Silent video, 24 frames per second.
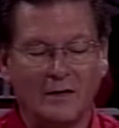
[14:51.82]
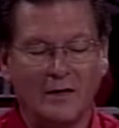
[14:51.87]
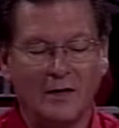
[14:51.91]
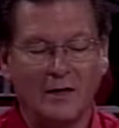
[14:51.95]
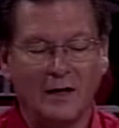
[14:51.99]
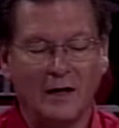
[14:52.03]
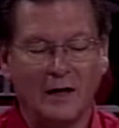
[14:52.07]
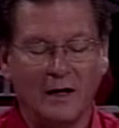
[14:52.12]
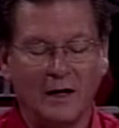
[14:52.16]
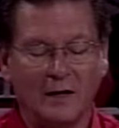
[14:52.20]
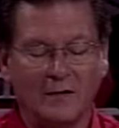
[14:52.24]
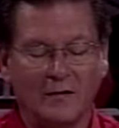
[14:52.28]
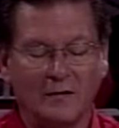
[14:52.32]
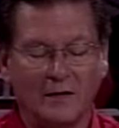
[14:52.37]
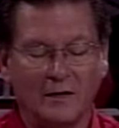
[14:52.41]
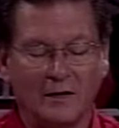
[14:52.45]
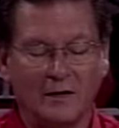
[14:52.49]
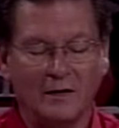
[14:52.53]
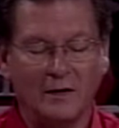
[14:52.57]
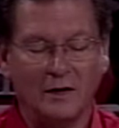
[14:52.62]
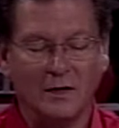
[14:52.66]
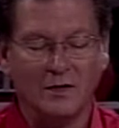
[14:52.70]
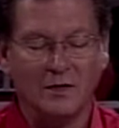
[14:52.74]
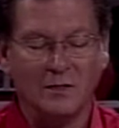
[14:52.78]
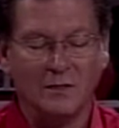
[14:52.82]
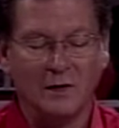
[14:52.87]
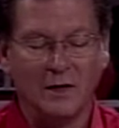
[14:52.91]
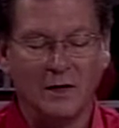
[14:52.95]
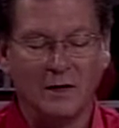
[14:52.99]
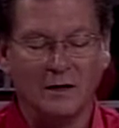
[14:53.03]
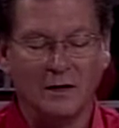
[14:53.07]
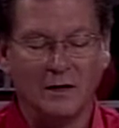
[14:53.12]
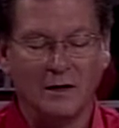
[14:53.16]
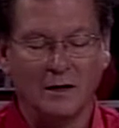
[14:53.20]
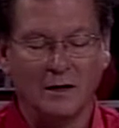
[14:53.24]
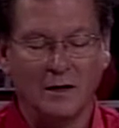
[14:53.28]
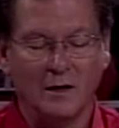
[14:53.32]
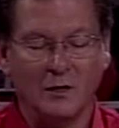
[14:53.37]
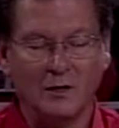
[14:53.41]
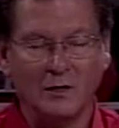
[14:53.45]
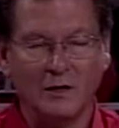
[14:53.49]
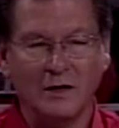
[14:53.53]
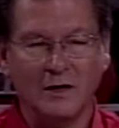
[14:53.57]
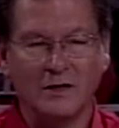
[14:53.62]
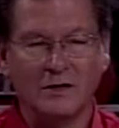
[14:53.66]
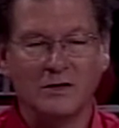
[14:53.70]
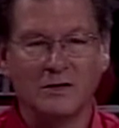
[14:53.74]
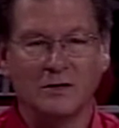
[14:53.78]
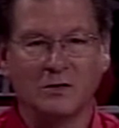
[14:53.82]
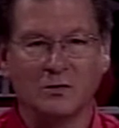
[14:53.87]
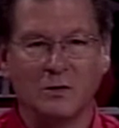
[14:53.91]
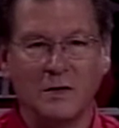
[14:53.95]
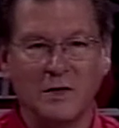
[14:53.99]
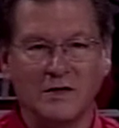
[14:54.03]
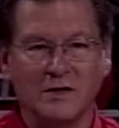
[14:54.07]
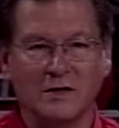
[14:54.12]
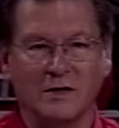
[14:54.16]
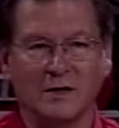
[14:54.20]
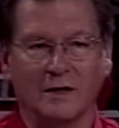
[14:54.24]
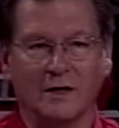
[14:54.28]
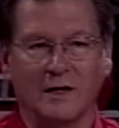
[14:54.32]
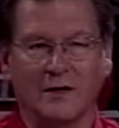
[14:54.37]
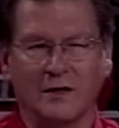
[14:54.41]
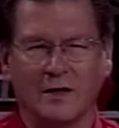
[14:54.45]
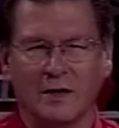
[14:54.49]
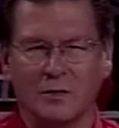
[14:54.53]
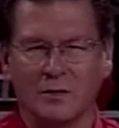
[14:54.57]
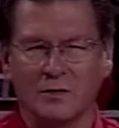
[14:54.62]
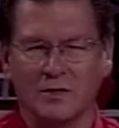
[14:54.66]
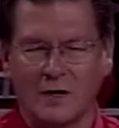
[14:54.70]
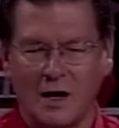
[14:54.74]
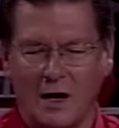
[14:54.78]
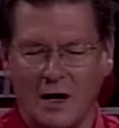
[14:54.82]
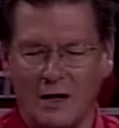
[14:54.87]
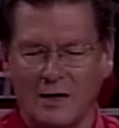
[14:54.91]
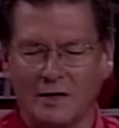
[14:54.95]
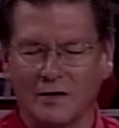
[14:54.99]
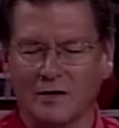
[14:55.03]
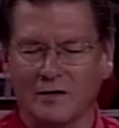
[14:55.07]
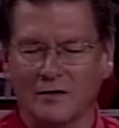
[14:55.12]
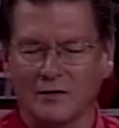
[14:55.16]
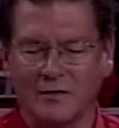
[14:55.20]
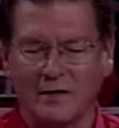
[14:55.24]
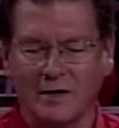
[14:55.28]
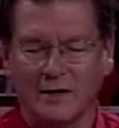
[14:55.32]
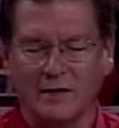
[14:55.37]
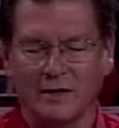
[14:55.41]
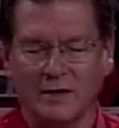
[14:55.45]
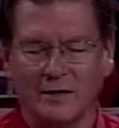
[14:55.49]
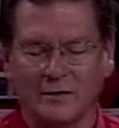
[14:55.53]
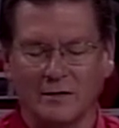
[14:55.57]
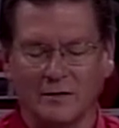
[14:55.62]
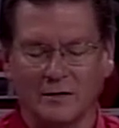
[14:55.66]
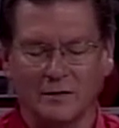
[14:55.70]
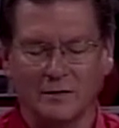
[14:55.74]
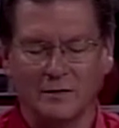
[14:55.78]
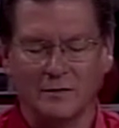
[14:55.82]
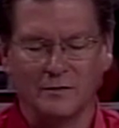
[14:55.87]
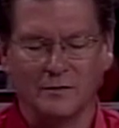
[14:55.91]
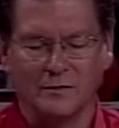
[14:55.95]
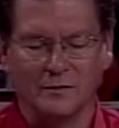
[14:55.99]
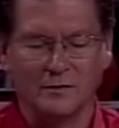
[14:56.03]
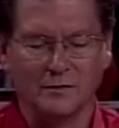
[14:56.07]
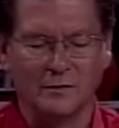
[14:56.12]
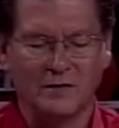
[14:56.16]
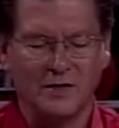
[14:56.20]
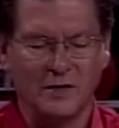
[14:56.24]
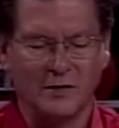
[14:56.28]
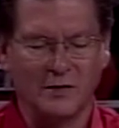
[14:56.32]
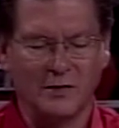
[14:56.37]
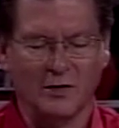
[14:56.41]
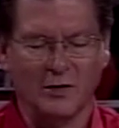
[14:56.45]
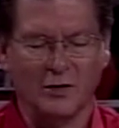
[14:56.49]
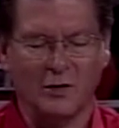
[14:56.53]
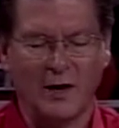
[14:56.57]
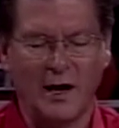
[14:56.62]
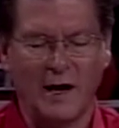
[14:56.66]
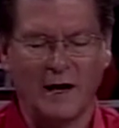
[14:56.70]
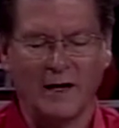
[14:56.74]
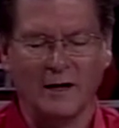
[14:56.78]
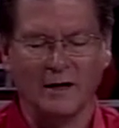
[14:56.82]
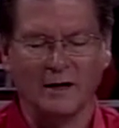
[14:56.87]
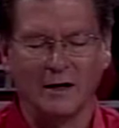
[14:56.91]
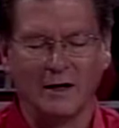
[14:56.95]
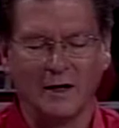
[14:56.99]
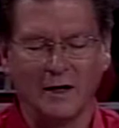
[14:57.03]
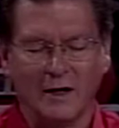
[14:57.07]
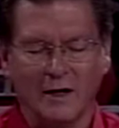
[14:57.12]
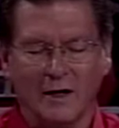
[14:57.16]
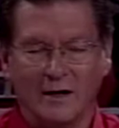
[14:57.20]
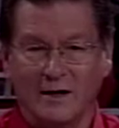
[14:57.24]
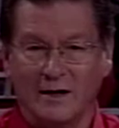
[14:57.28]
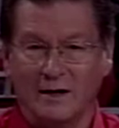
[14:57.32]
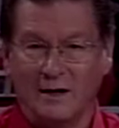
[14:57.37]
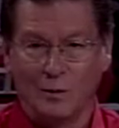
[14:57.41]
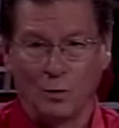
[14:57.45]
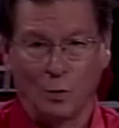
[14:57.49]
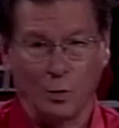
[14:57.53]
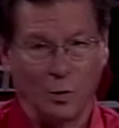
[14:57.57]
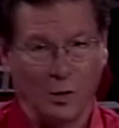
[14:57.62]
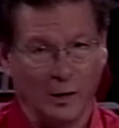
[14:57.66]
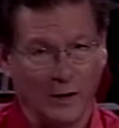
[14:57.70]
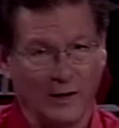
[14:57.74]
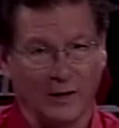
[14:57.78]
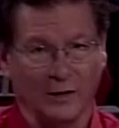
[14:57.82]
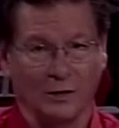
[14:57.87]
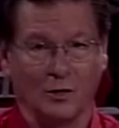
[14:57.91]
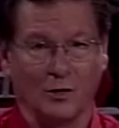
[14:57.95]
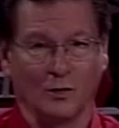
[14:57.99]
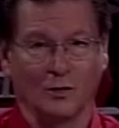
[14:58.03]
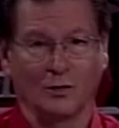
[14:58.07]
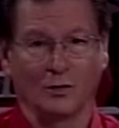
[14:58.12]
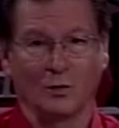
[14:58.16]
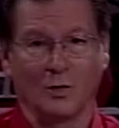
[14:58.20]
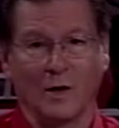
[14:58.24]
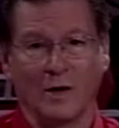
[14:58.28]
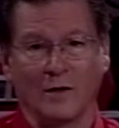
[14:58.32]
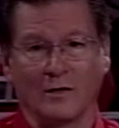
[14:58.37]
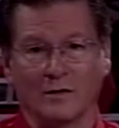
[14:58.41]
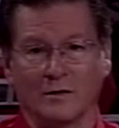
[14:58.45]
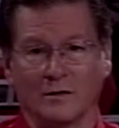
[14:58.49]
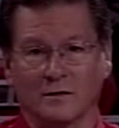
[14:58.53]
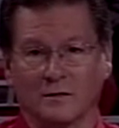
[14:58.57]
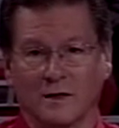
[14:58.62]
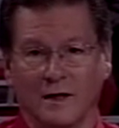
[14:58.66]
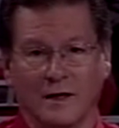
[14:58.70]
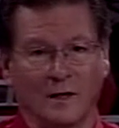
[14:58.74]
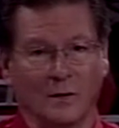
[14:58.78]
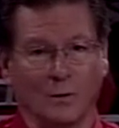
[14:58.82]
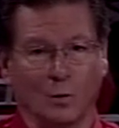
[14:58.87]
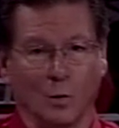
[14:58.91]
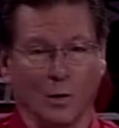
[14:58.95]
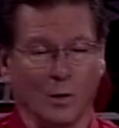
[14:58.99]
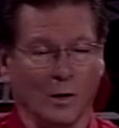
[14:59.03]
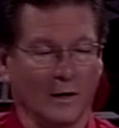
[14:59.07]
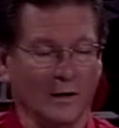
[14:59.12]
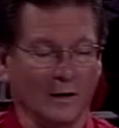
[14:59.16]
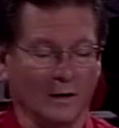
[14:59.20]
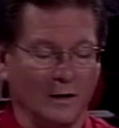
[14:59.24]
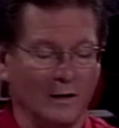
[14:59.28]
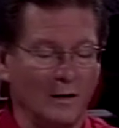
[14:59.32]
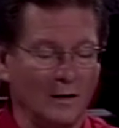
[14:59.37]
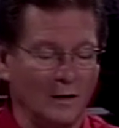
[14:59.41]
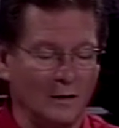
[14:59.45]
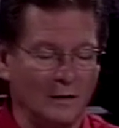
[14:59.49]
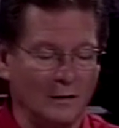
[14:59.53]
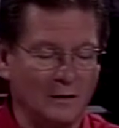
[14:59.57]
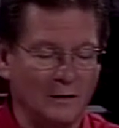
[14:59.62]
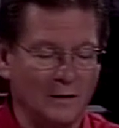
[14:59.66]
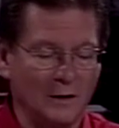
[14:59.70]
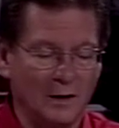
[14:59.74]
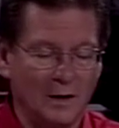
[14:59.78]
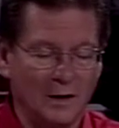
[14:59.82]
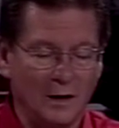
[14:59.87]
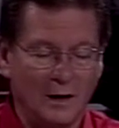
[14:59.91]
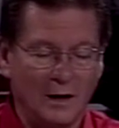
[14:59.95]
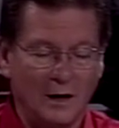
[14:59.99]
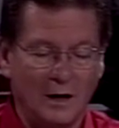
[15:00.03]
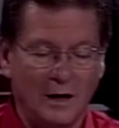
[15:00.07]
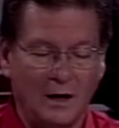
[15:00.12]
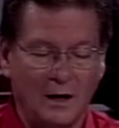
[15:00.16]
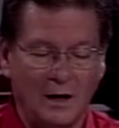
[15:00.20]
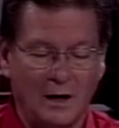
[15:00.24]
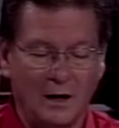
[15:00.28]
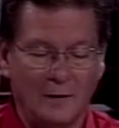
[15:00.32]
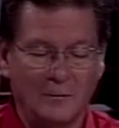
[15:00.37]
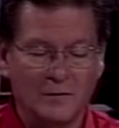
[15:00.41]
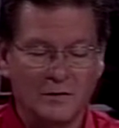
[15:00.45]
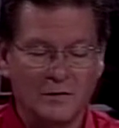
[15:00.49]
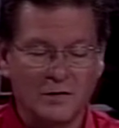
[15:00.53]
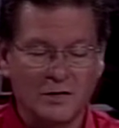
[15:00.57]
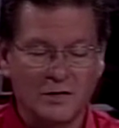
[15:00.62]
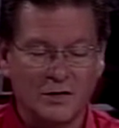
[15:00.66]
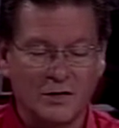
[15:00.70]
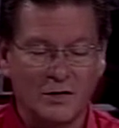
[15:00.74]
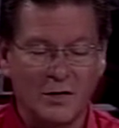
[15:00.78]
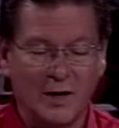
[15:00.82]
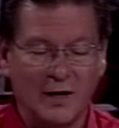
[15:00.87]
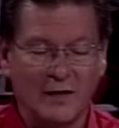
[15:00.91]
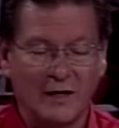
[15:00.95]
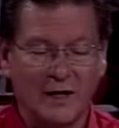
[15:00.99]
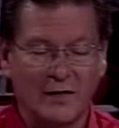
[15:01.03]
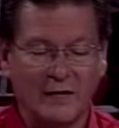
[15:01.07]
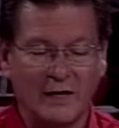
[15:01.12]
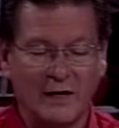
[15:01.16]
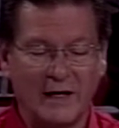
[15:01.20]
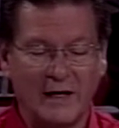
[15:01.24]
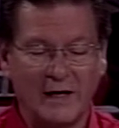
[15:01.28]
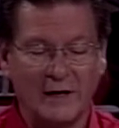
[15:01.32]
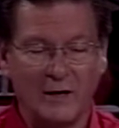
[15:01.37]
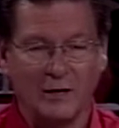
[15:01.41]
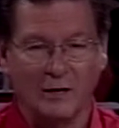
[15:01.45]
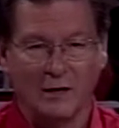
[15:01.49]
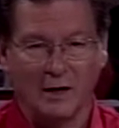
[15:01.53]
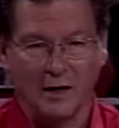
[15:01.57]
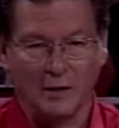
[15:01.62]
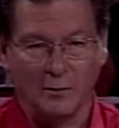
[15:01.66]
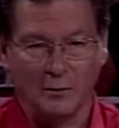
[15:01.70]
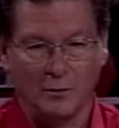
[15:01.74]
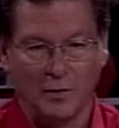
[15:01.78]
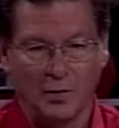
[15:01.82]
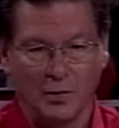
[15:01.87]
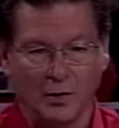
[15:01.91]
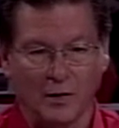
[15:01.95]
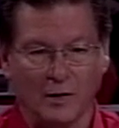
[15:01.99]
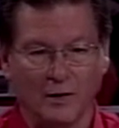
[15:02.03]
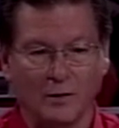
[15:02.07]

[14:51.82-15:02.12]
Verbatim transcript: they, it, has been only until recently, and I think it was Honda that finally uh, was able to crack it. They didn't work in cold weather. They yeah. didn't work at all. Yep. Um, so you had to have a heater on board.